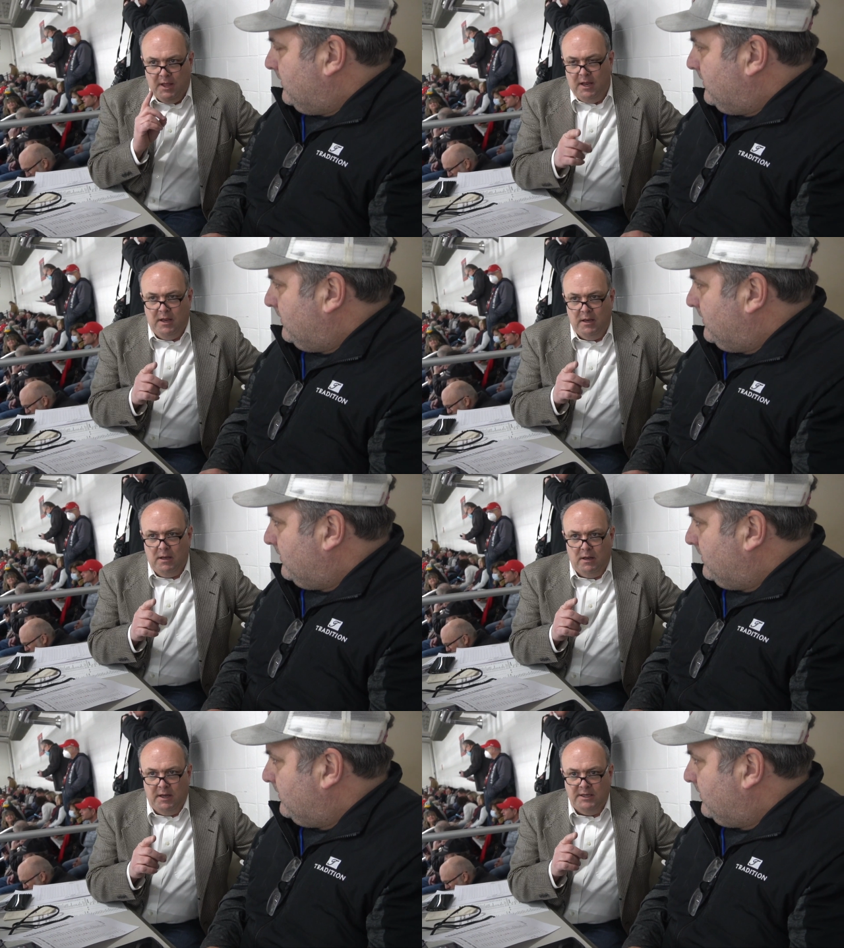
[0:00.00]

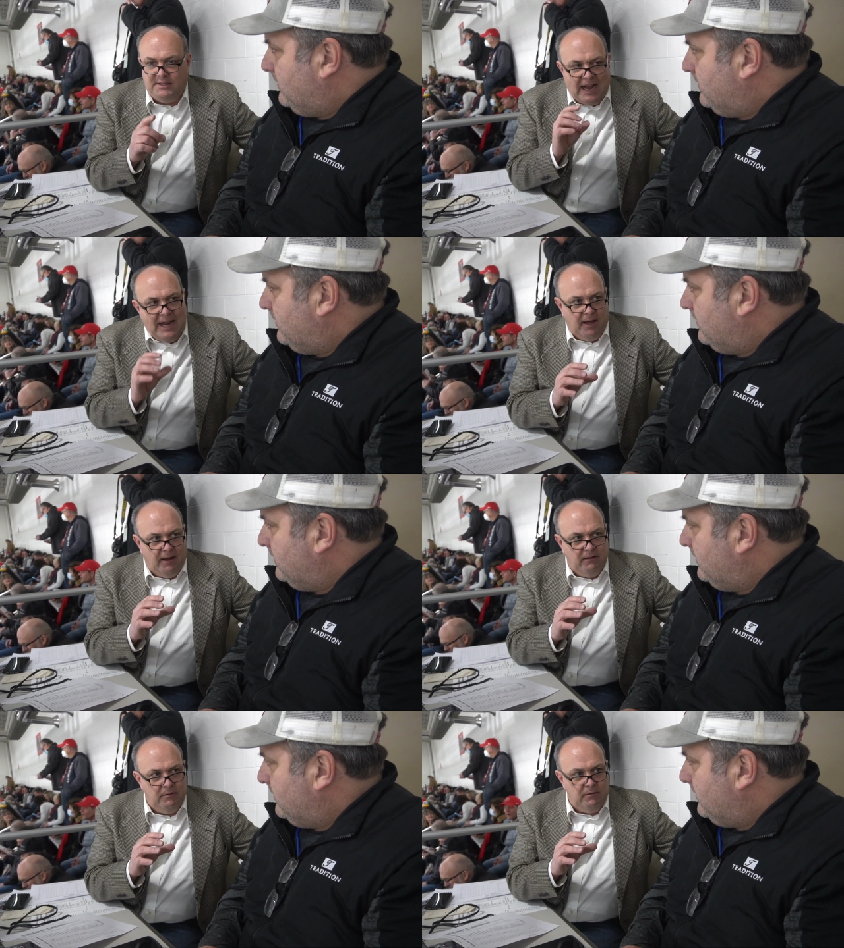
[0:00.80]
Speaker 1: The
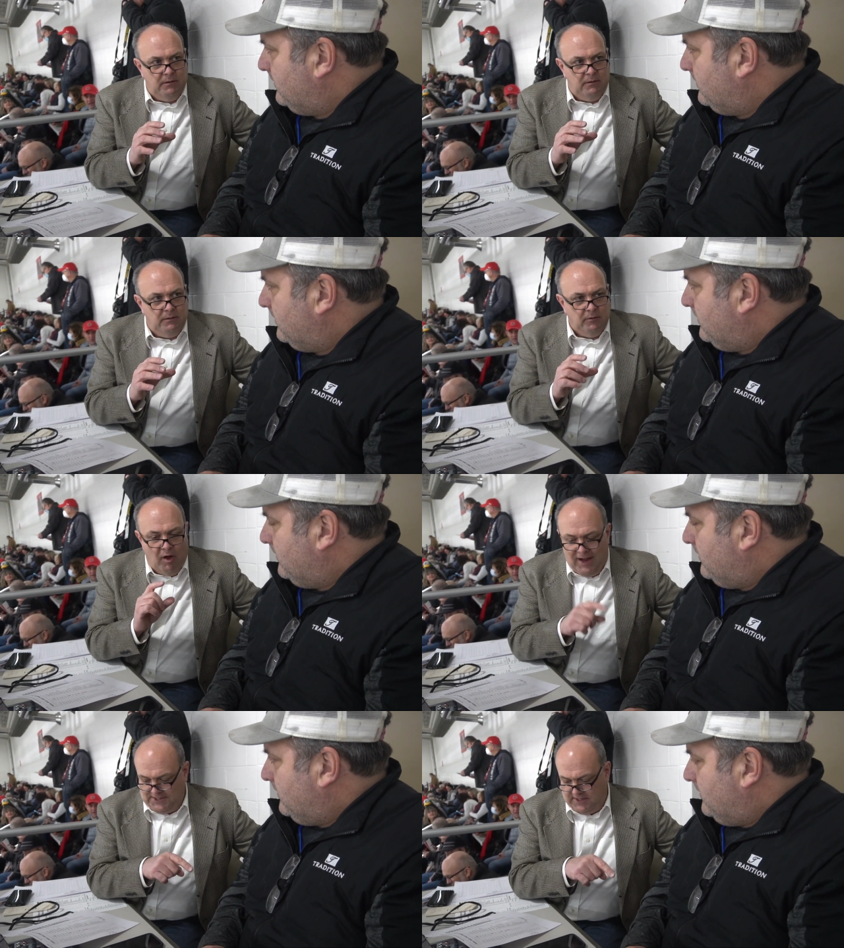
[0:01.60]
Edina
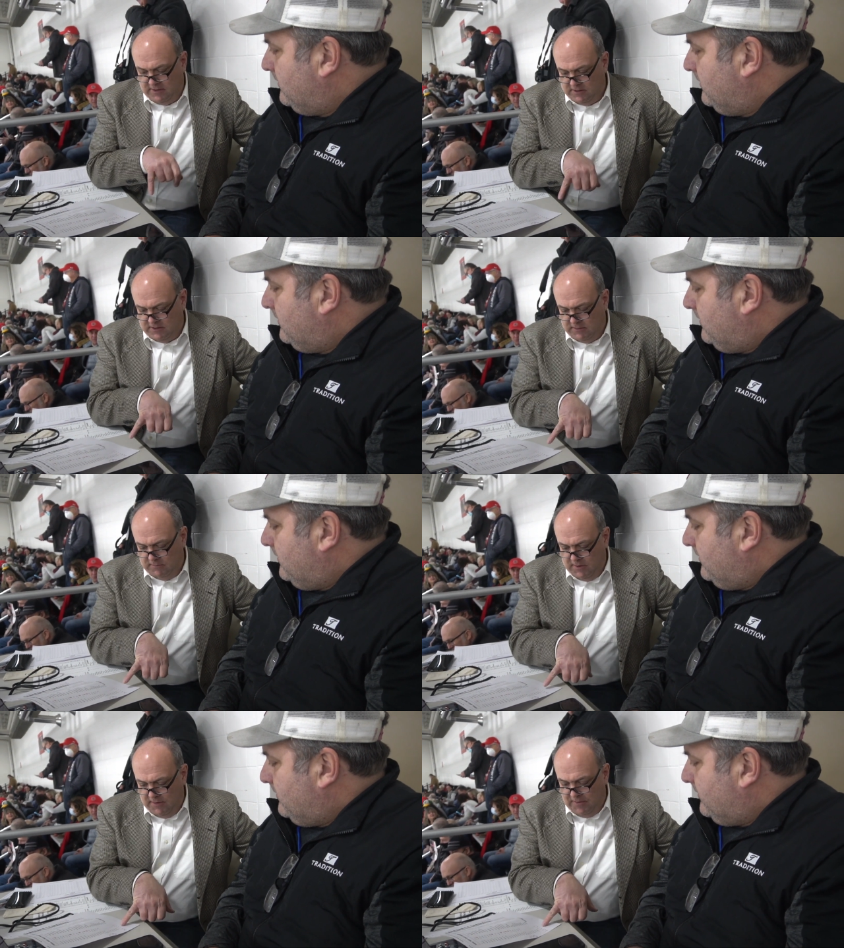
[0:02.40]
losses,
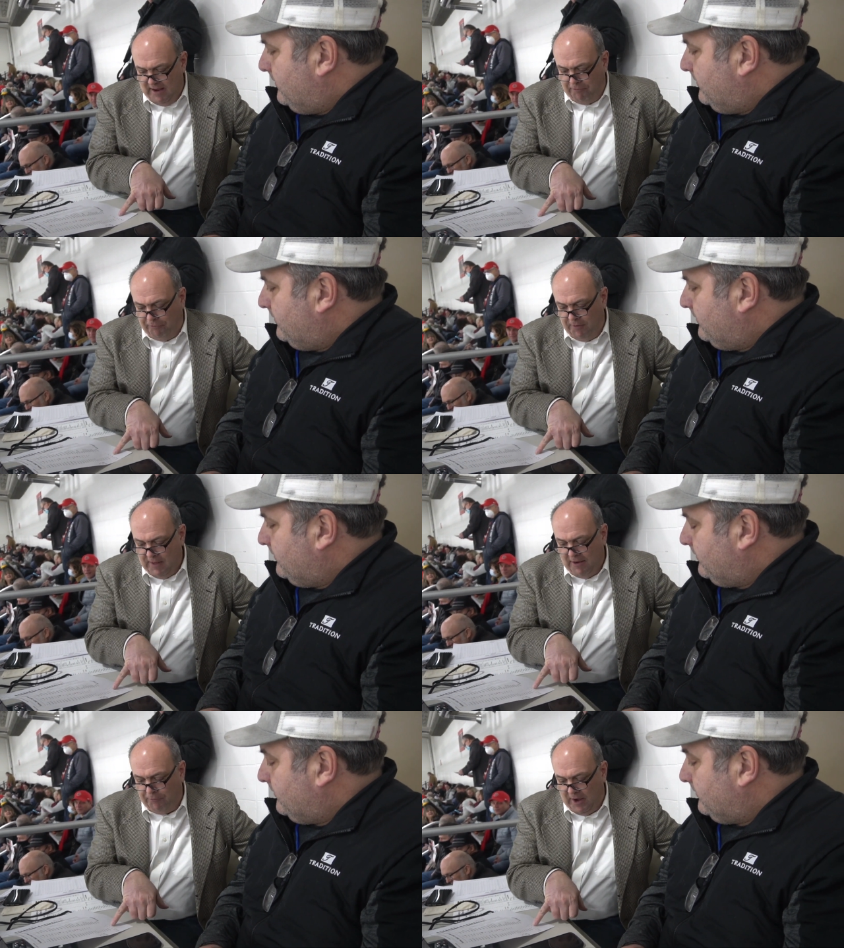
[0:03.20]
they have
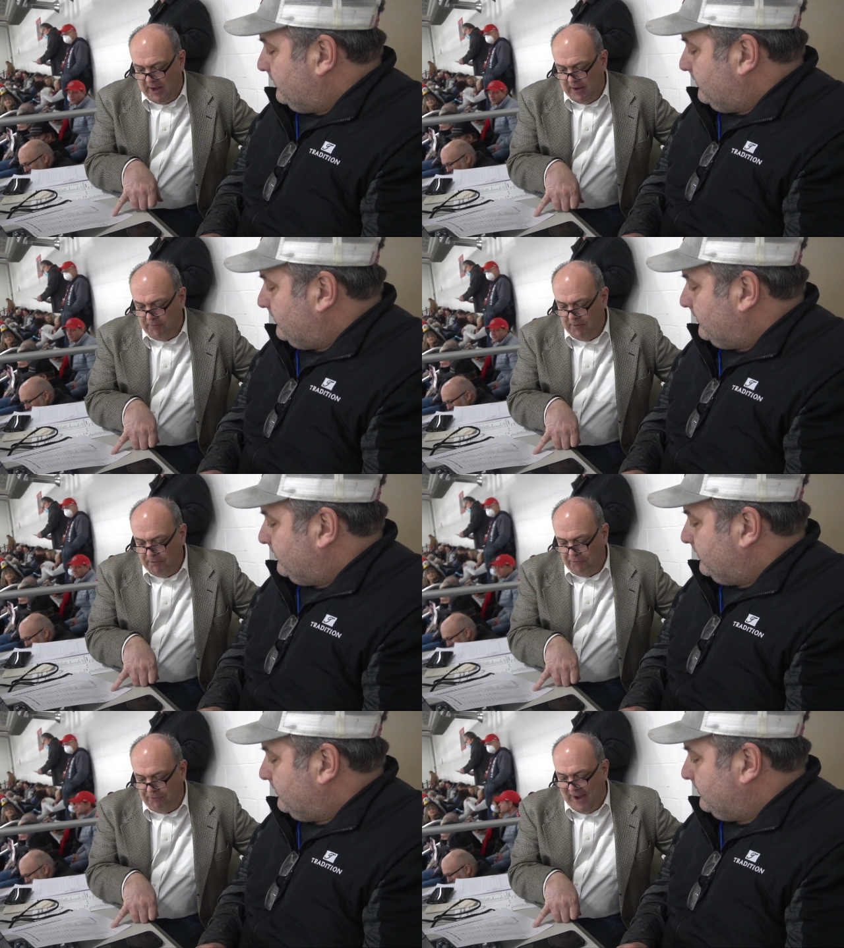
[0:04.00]
they have uh,
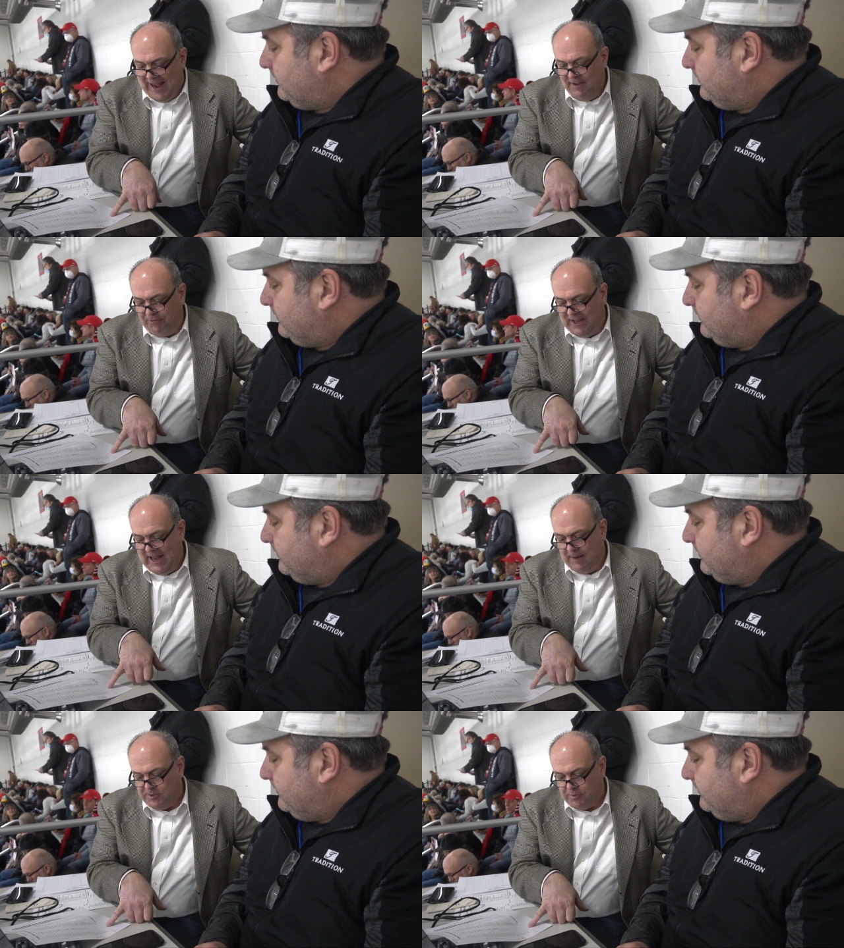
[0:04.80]
five
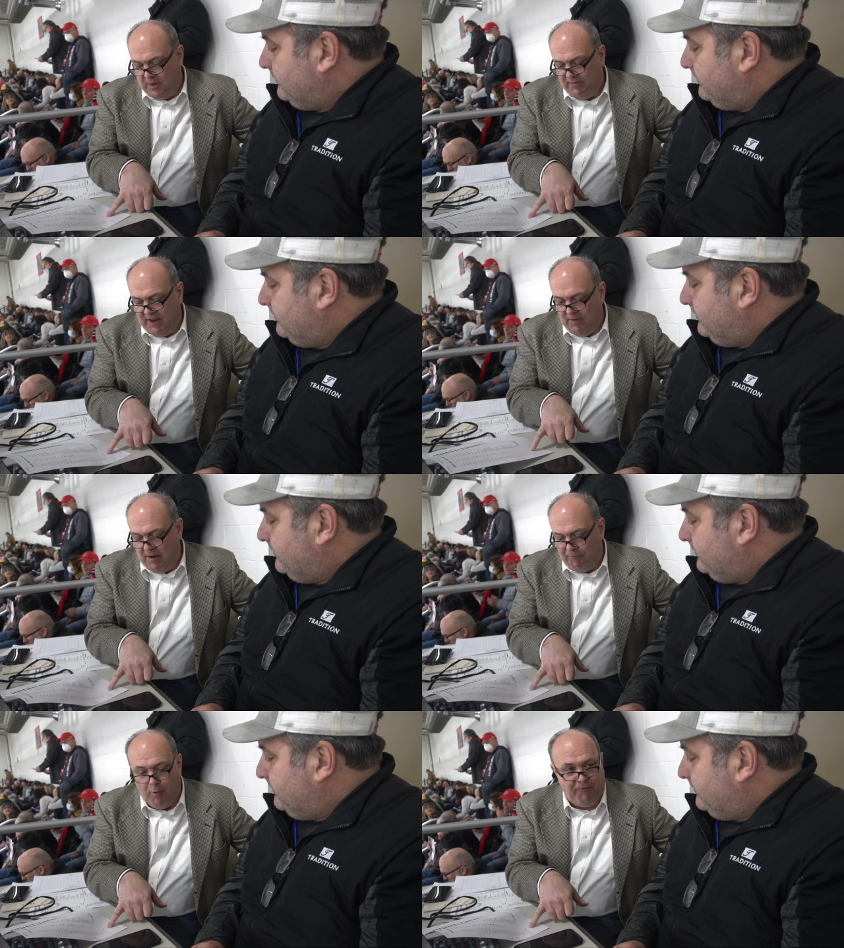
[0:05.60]
games where they've
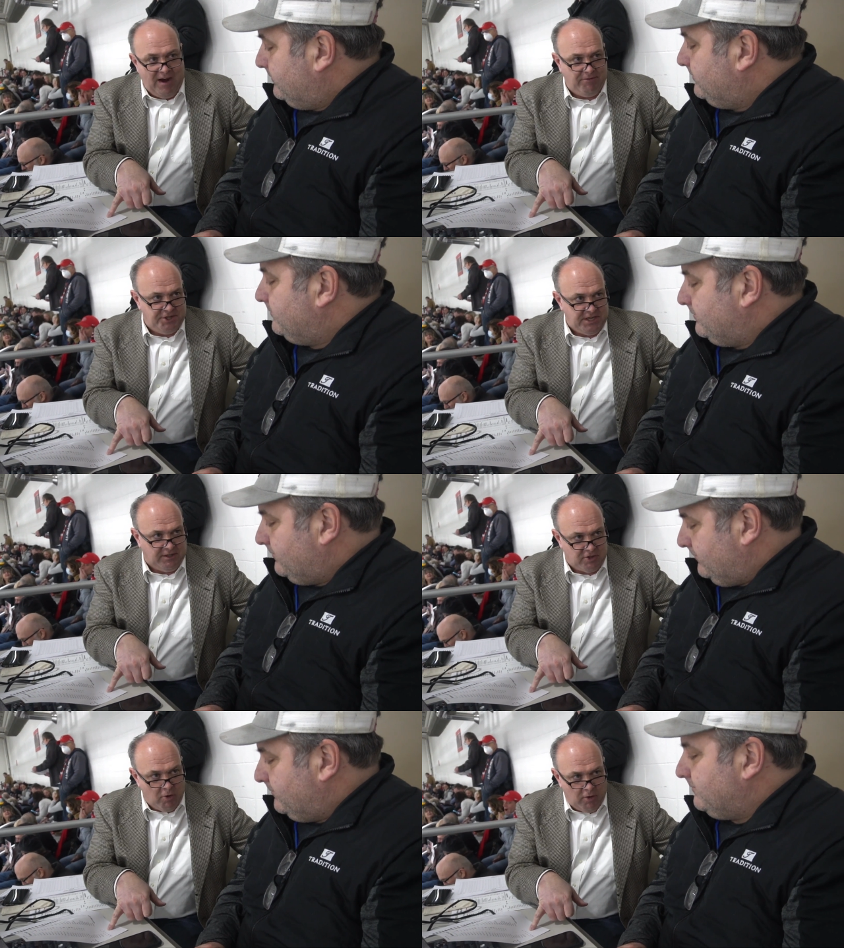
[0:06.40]
given up four, five, or
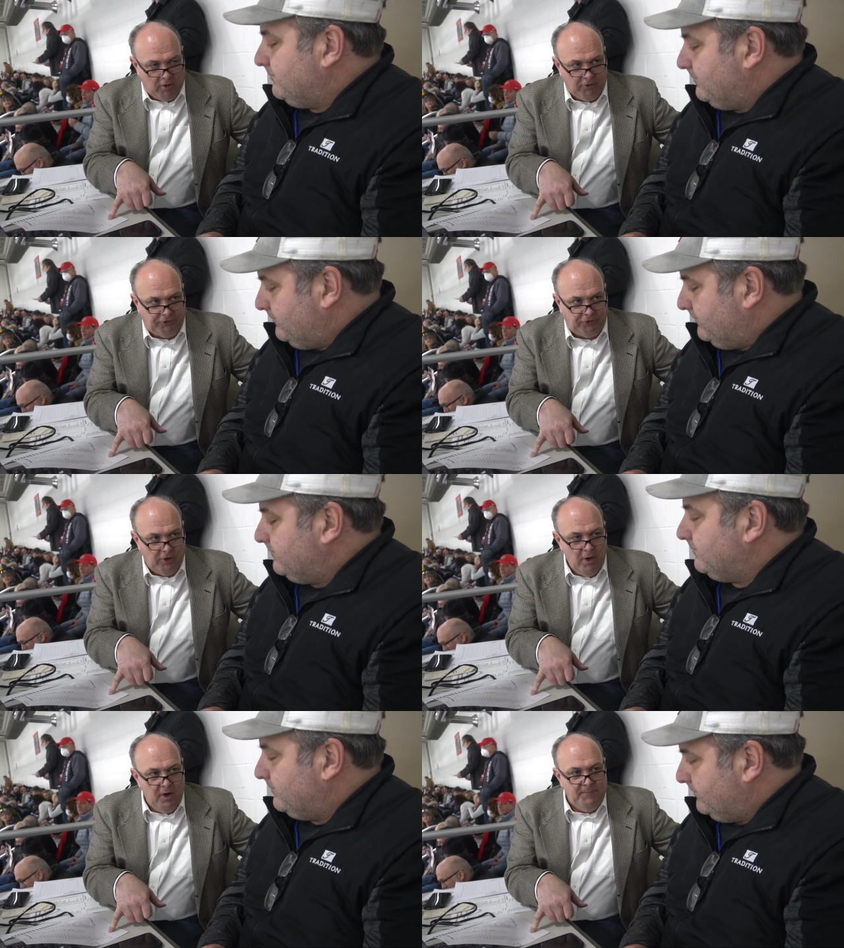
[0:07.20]
six goals
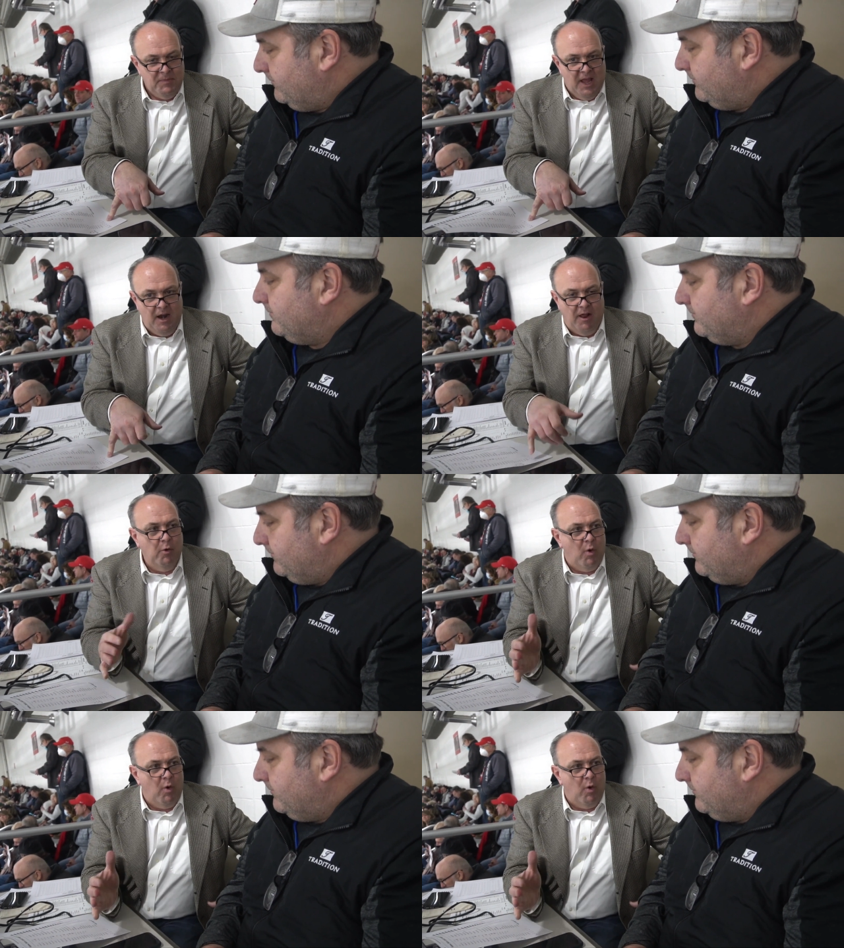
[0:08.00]
and